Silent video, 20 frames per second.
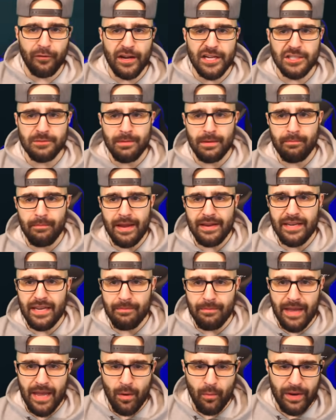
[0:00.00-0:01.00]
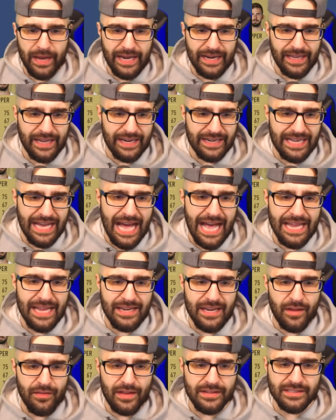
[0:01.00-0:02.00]
the Frenchman Mendy, man, we got to get a guy
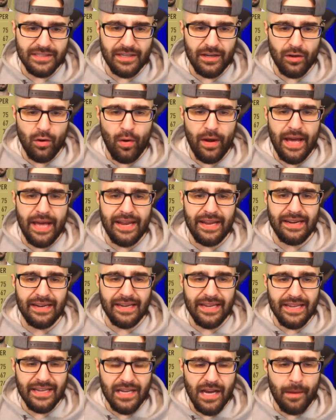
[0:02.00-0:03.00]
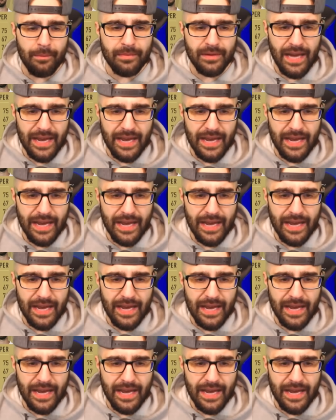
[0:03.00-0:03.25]
in here that's gonna go ahead and link up